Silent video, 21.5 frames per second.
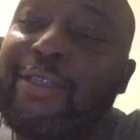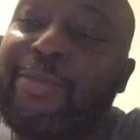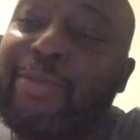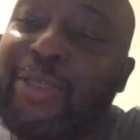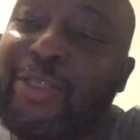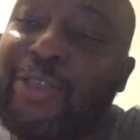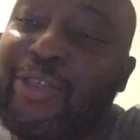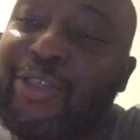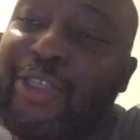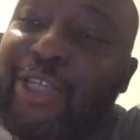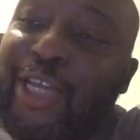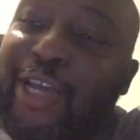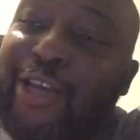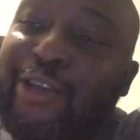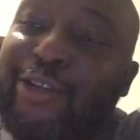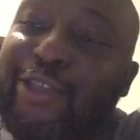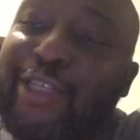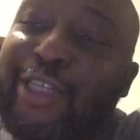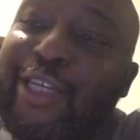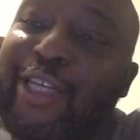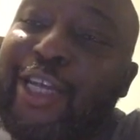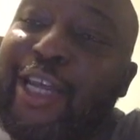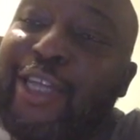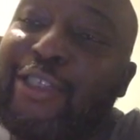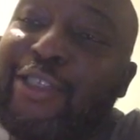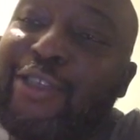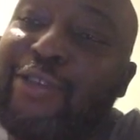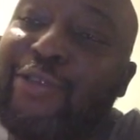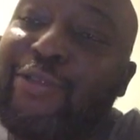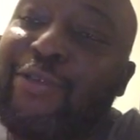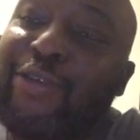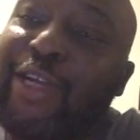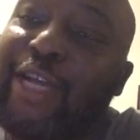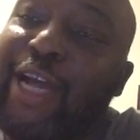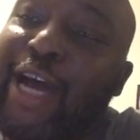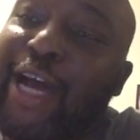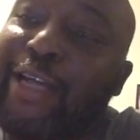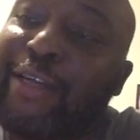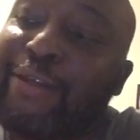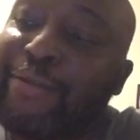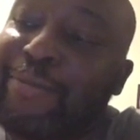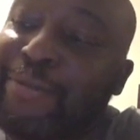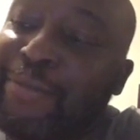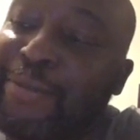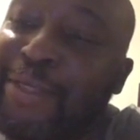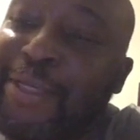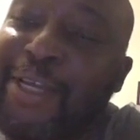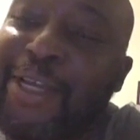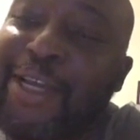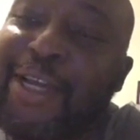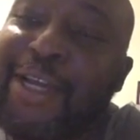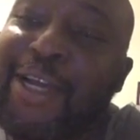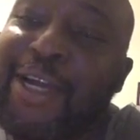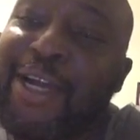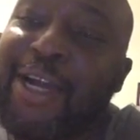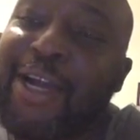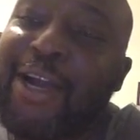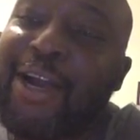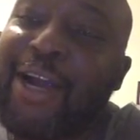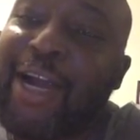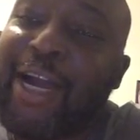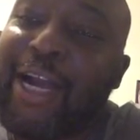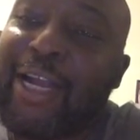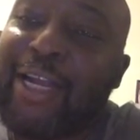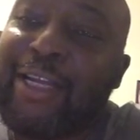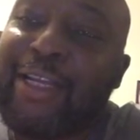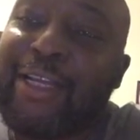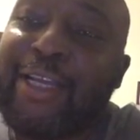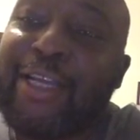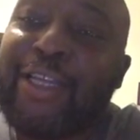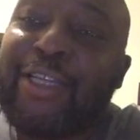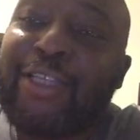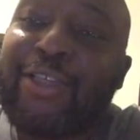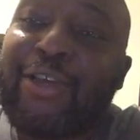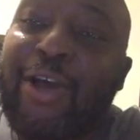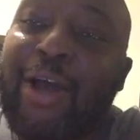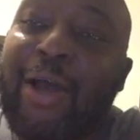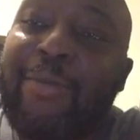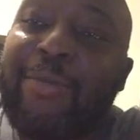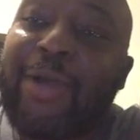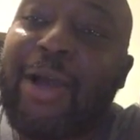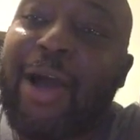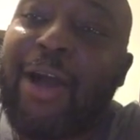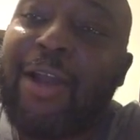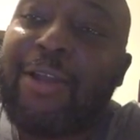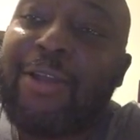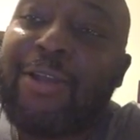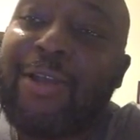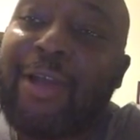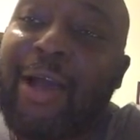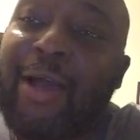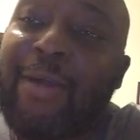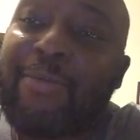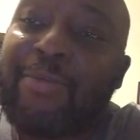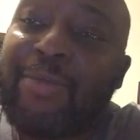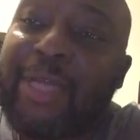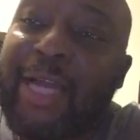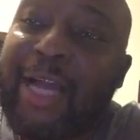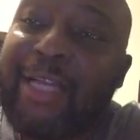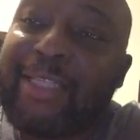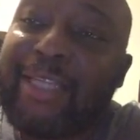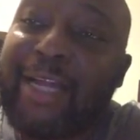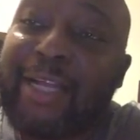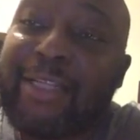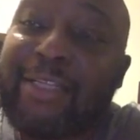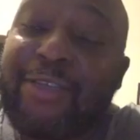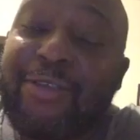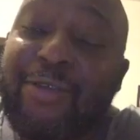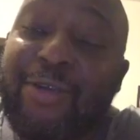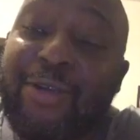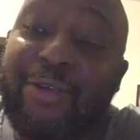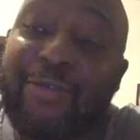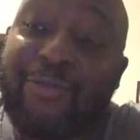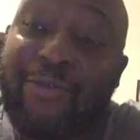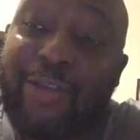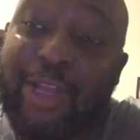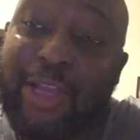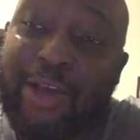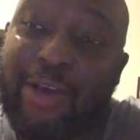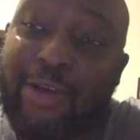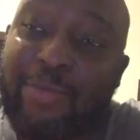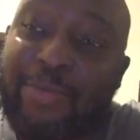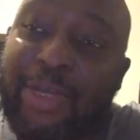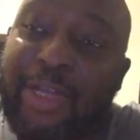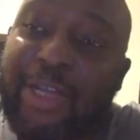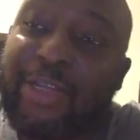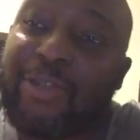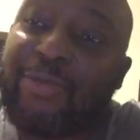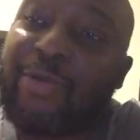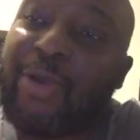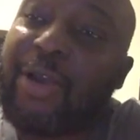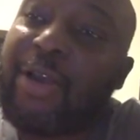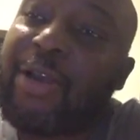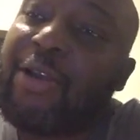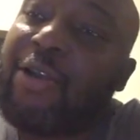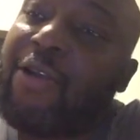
is Mr. Sanders, in case you've forgotten. All right. So I'm contacting you on this video because we're going